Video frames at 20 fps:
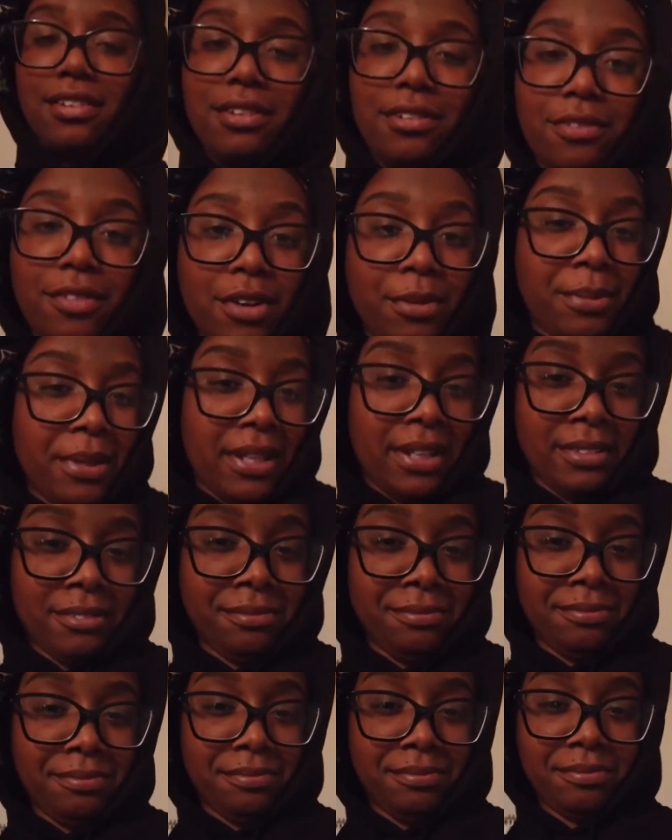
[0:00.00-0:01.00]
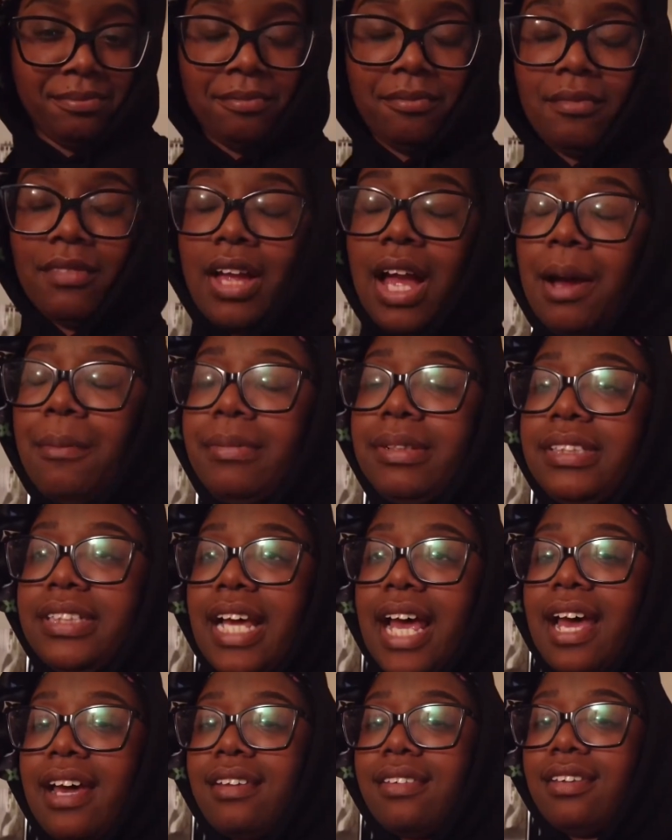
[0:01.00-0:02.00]
You feel me? I'm going to
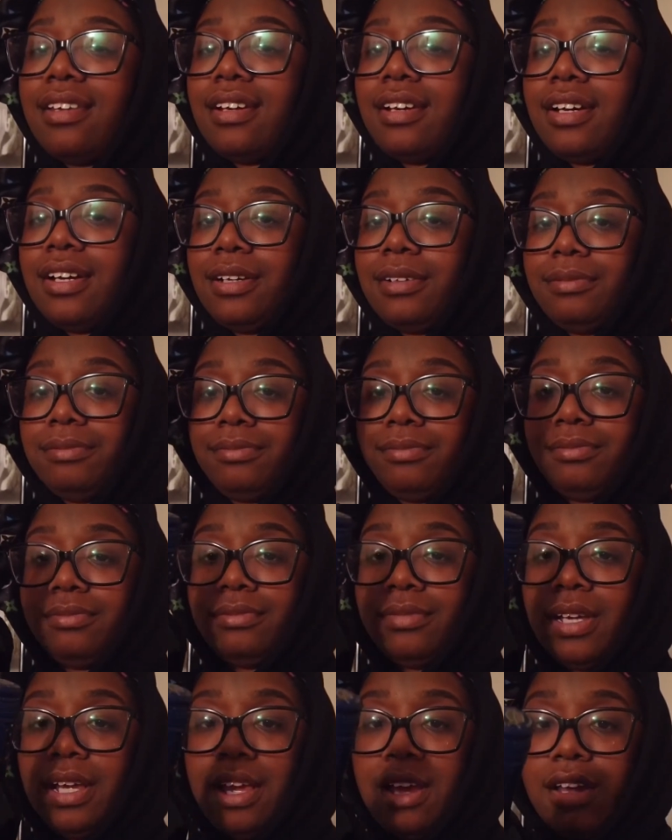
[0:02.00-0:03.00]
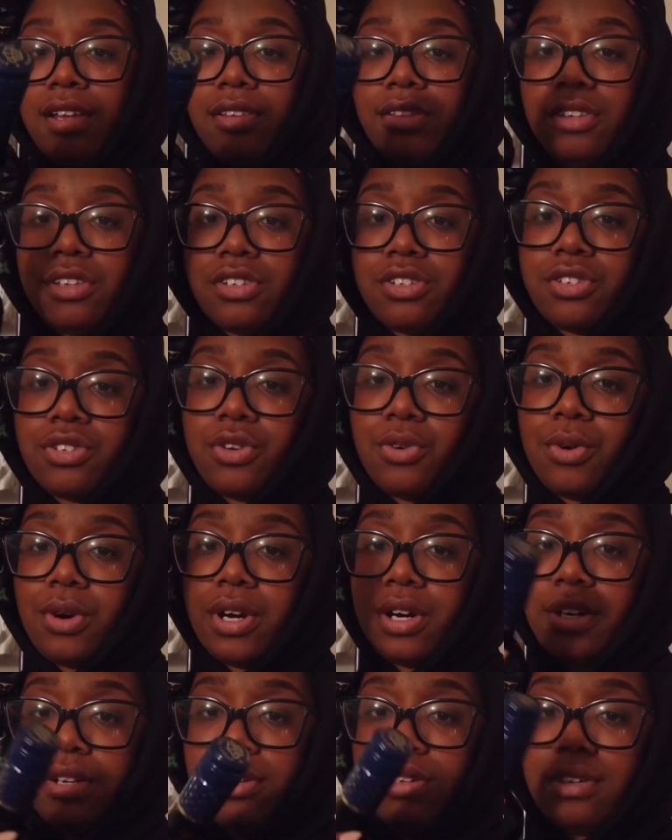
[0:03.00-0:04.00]
tag the um the
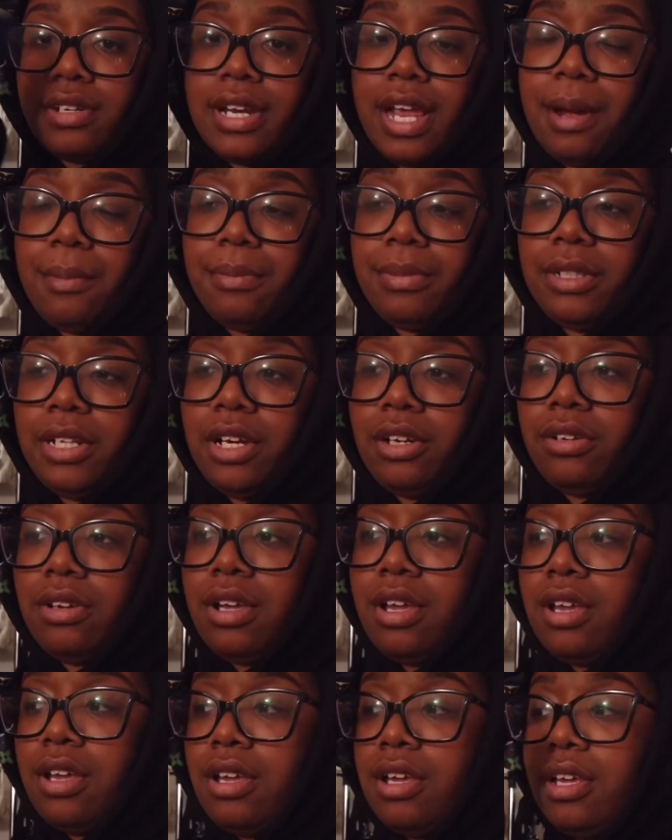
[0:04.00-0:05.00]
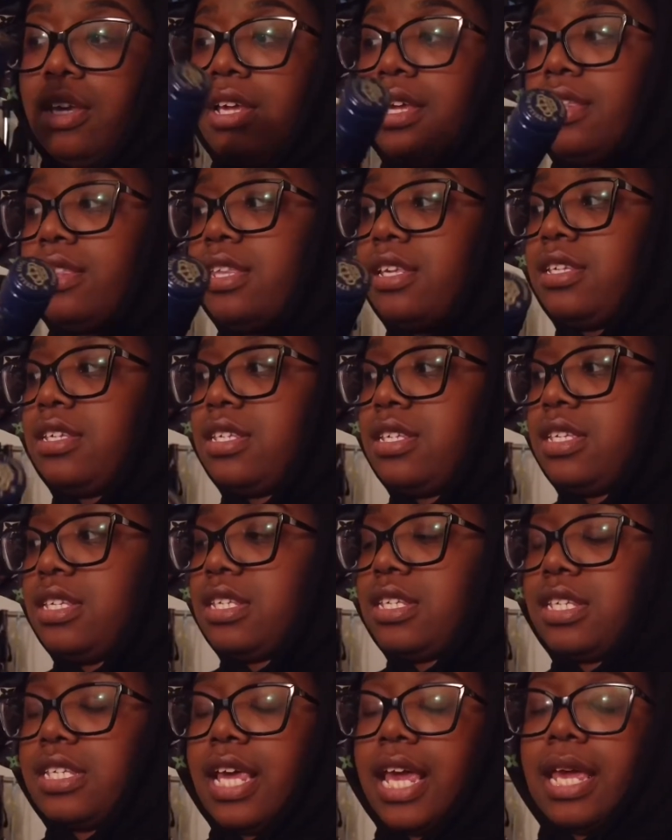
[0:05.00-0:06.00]
store down below. This is the
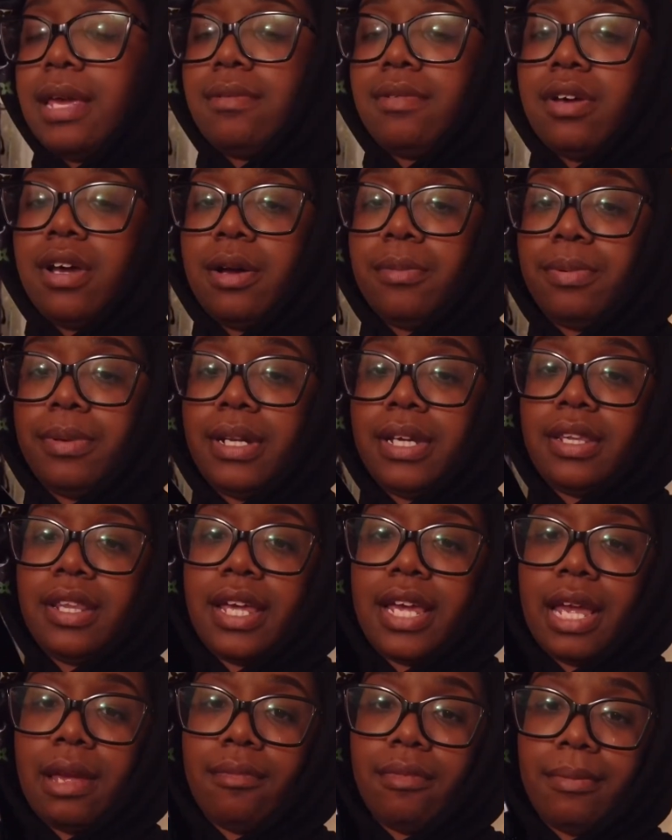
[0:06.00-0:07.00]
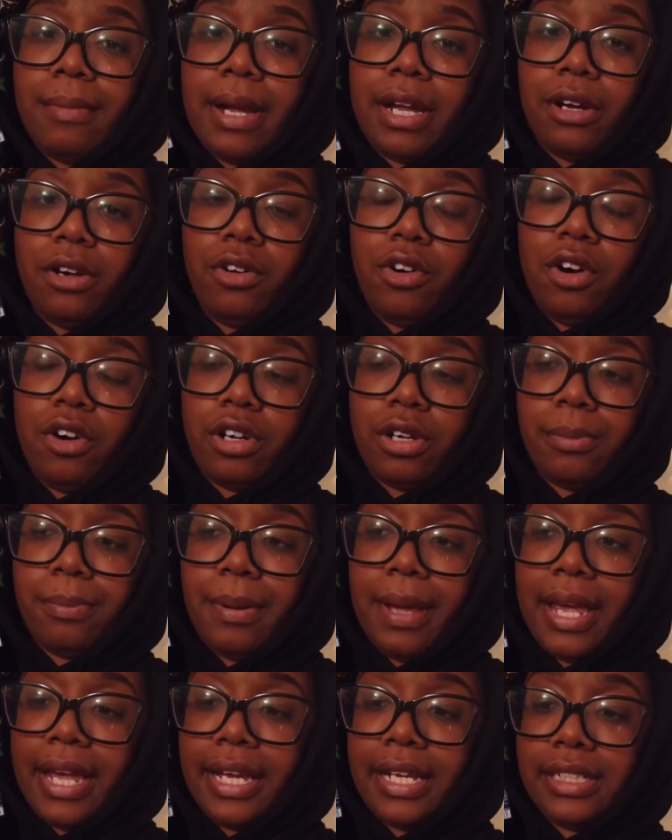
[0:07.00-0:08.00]
same company that gave me my Growing
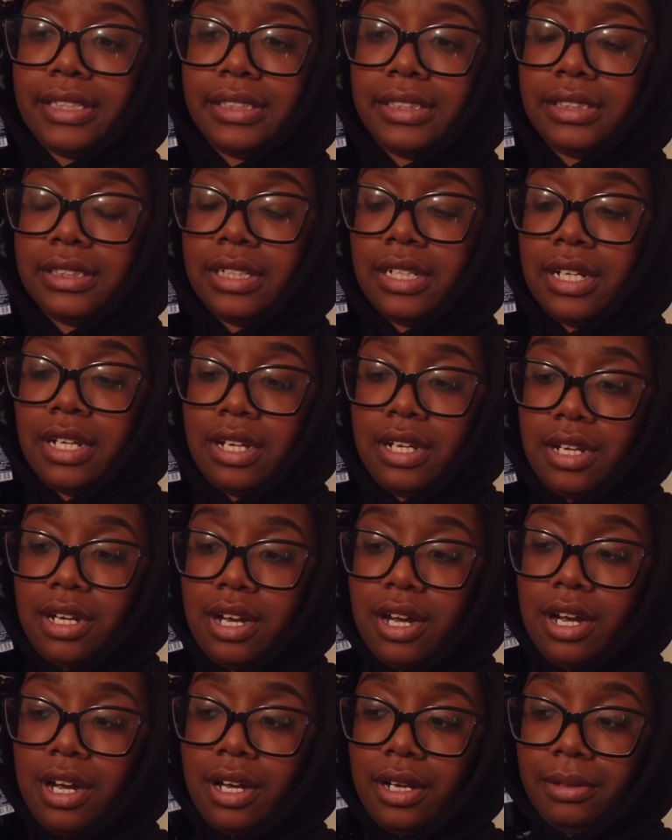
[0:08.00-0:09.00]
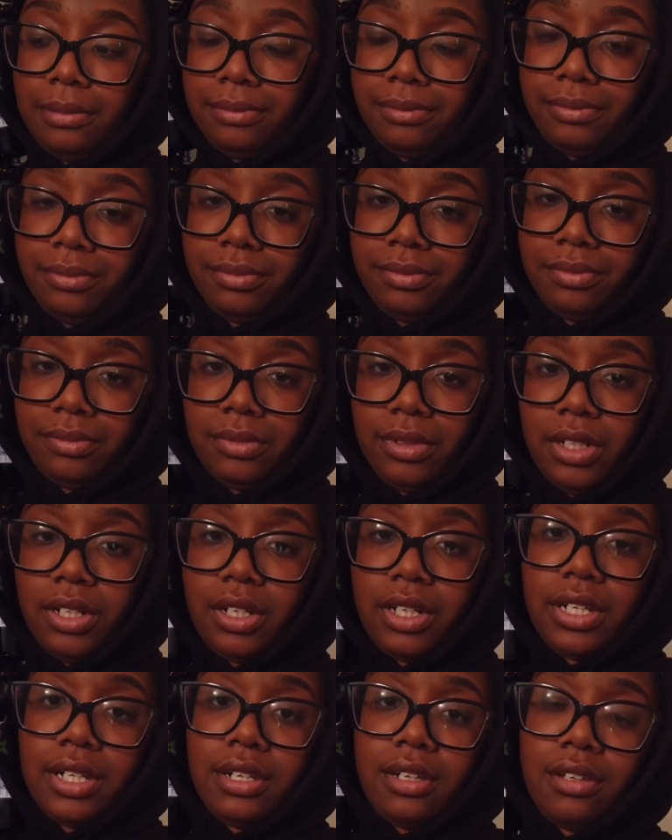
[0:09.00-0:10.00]
Pains um,
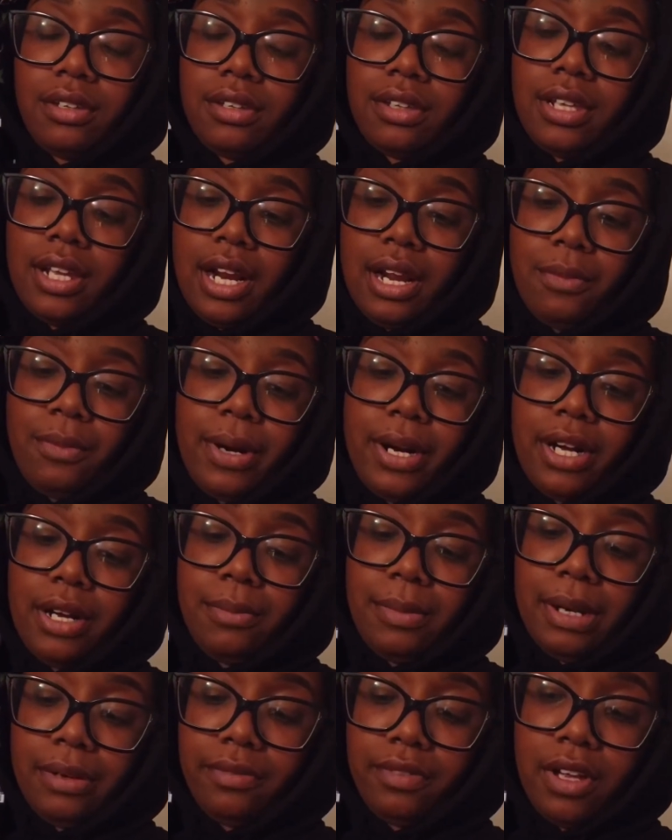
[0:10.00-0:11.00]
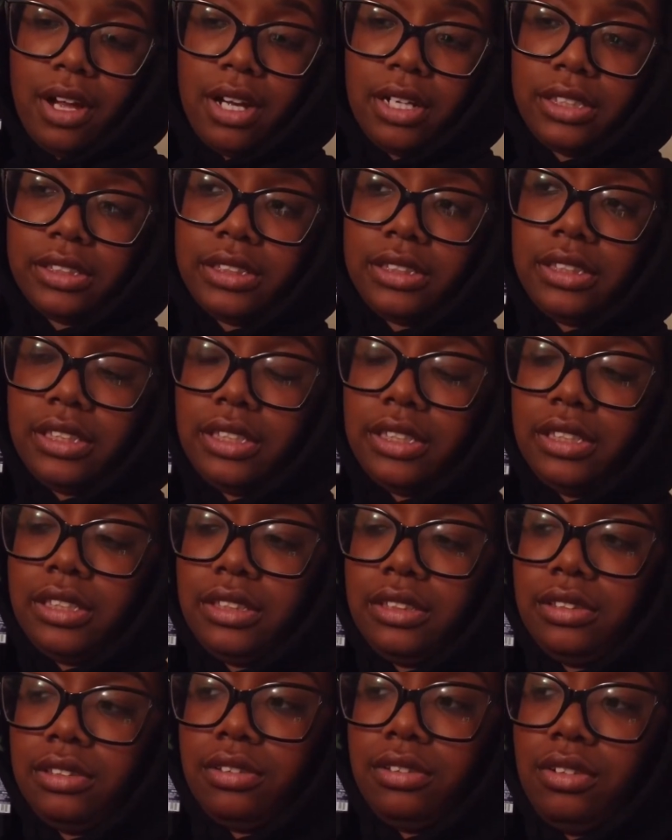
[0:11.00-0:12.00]
hoodie that I wear in my vlogs.
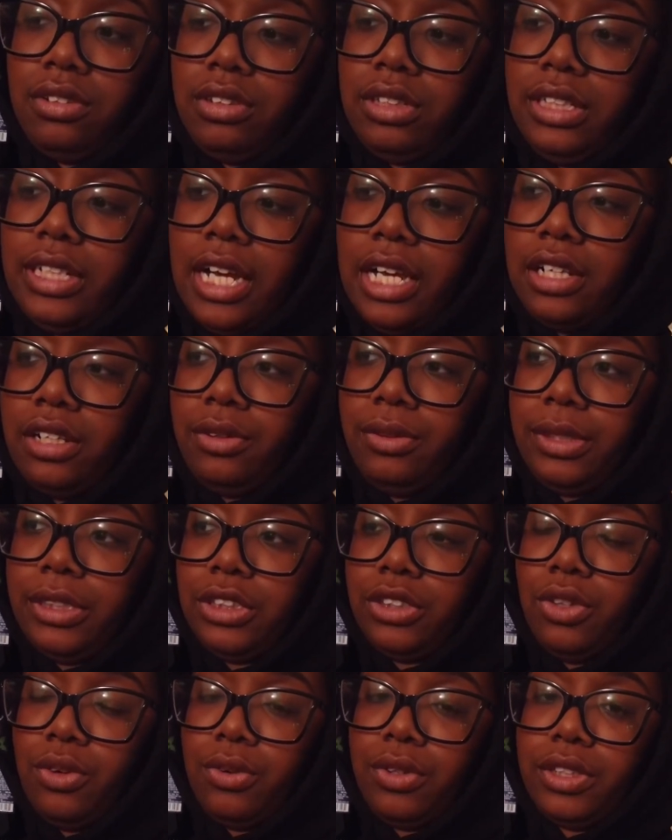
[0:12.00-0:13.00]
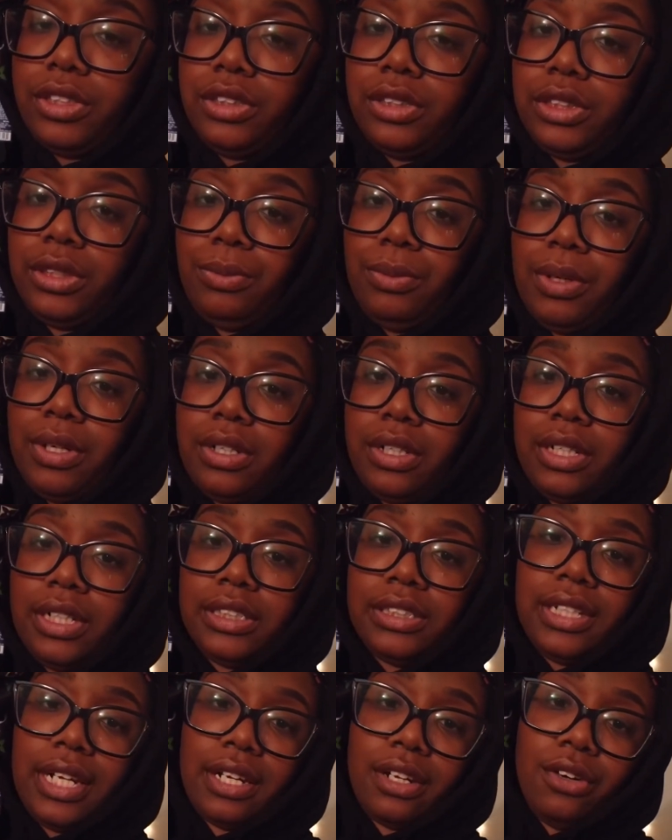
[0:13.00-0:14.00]
The yellowish orangey one.
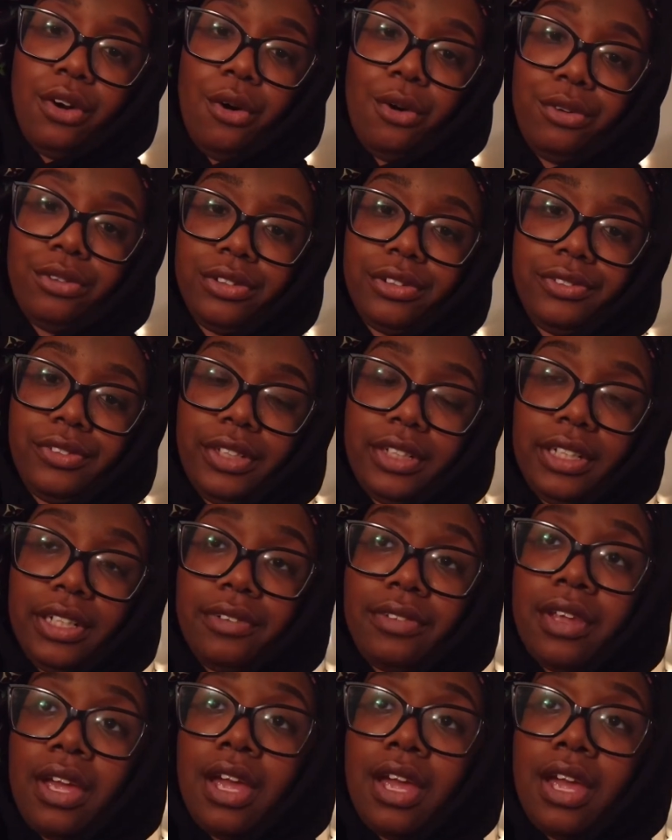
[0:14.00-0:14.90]
It's like gold, really.